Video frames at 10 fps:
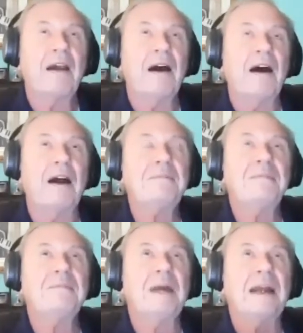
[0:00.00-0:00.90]

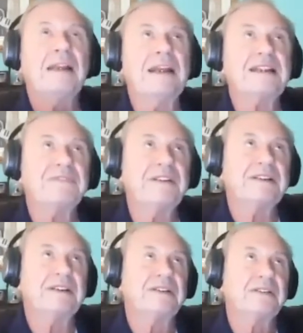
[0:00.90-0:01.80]
on my last
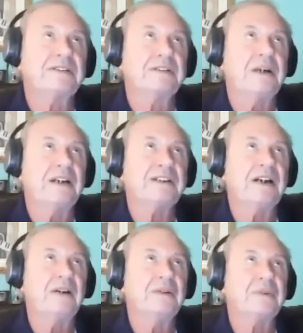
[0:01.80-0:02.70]
visit to
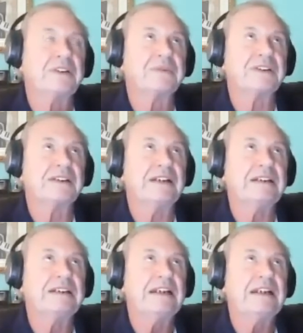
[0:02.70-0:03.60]
Moscow, which was in
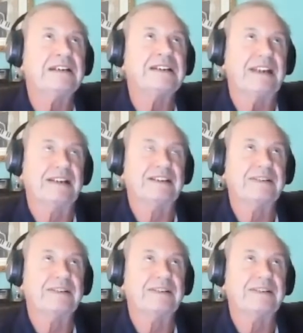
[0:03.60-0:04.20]
1986,